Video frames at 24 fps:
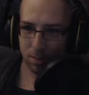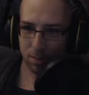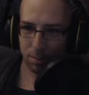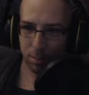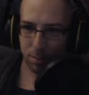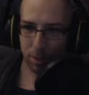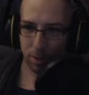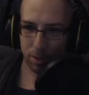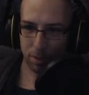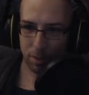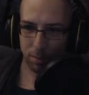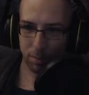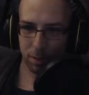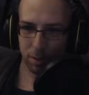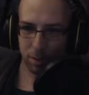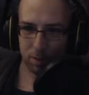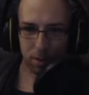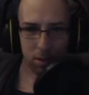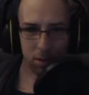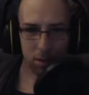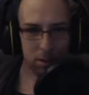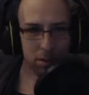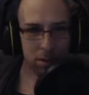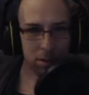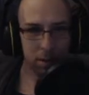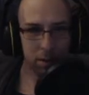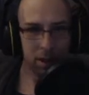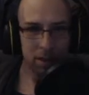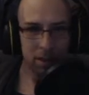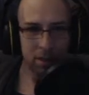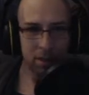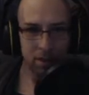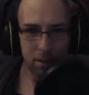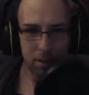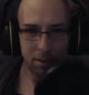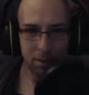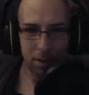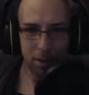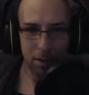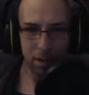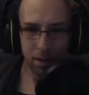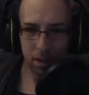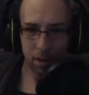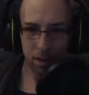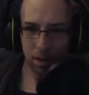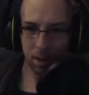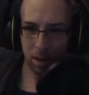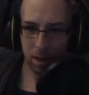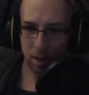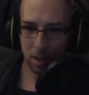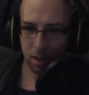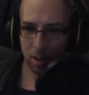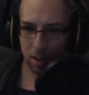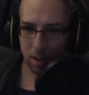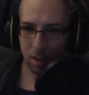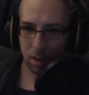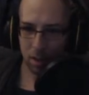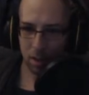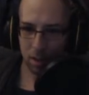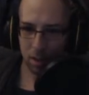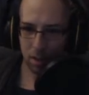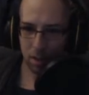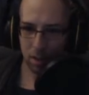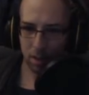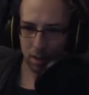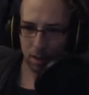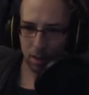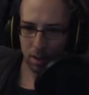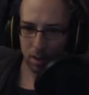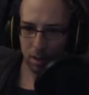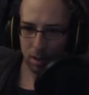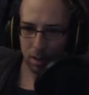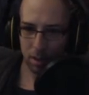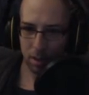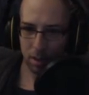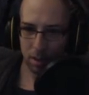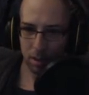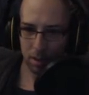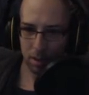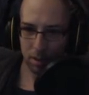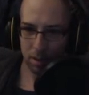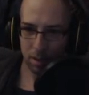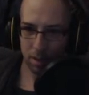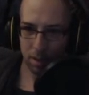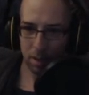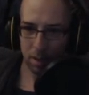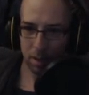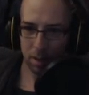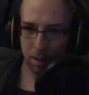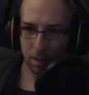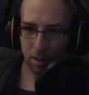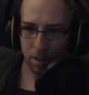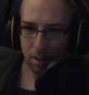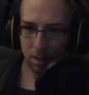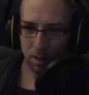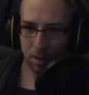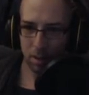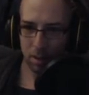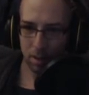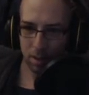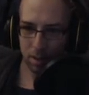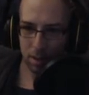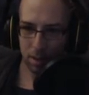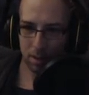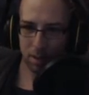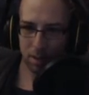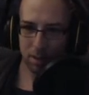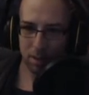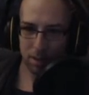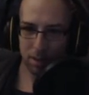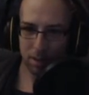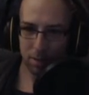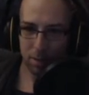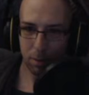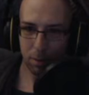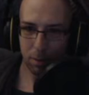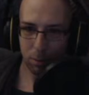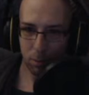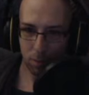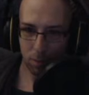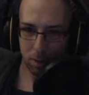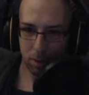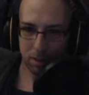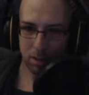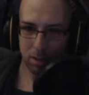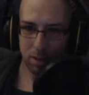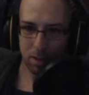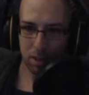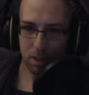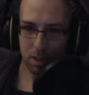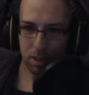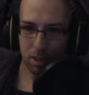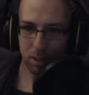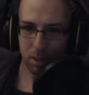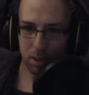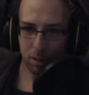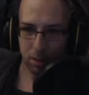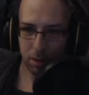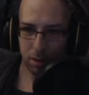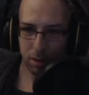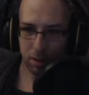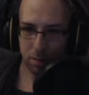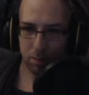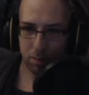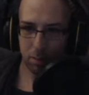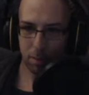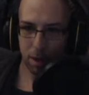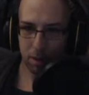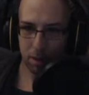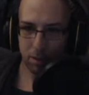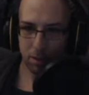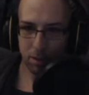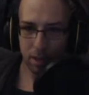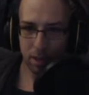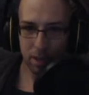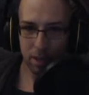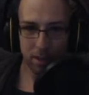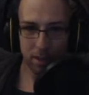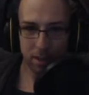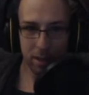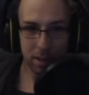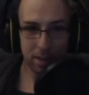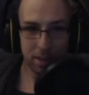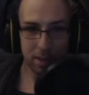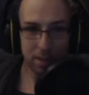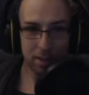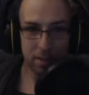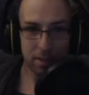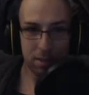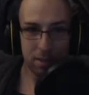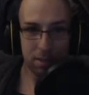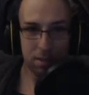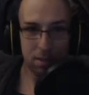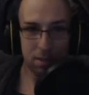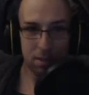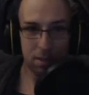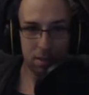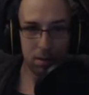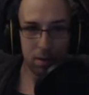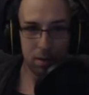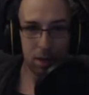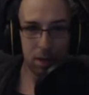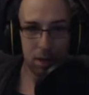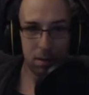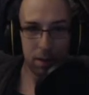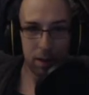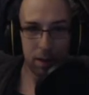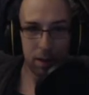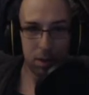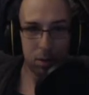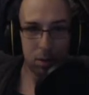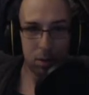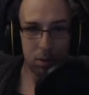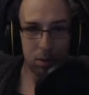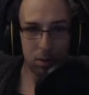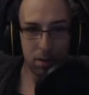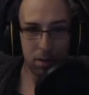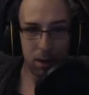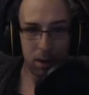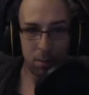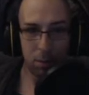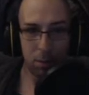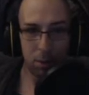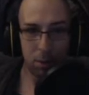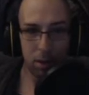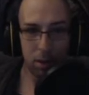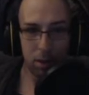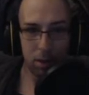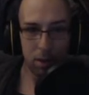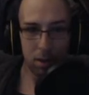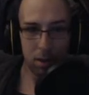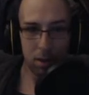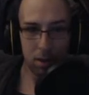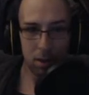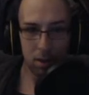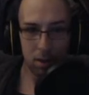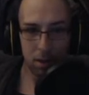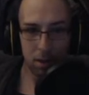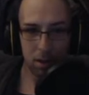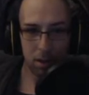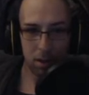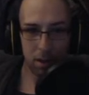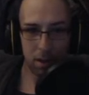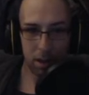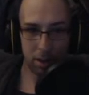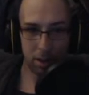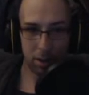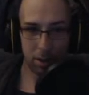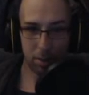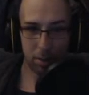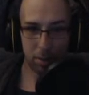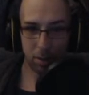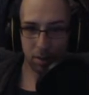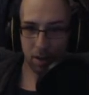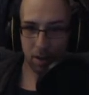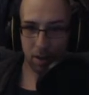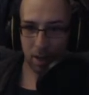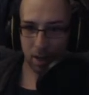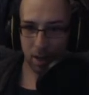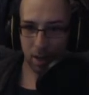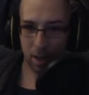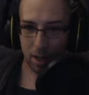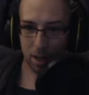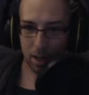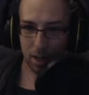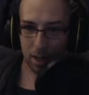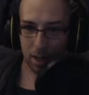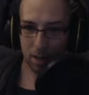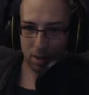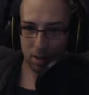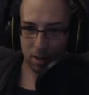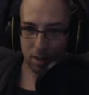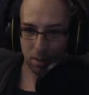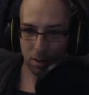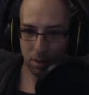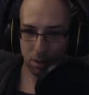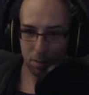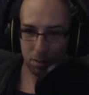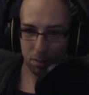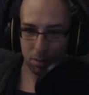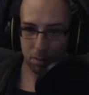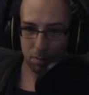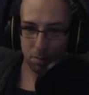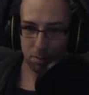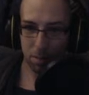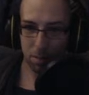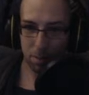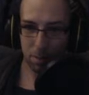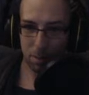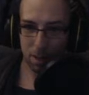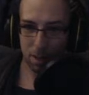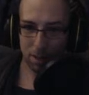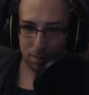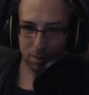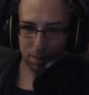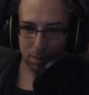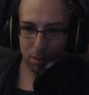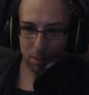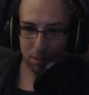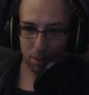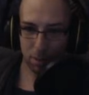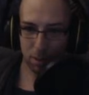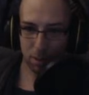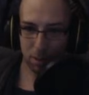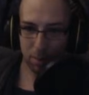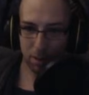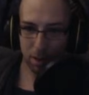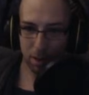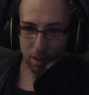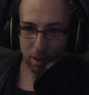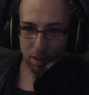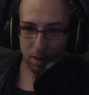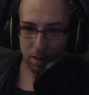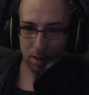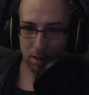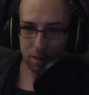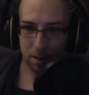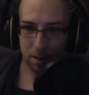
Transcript: Prosper. Oh, there's a lot of stuff in here. Okay, okay. A lot of stuff that wasn't in the tutorial. Metal chest, I guess, yeah, that can hold a lot more. And you could put a lock on it. So maybe that's for multiplayer.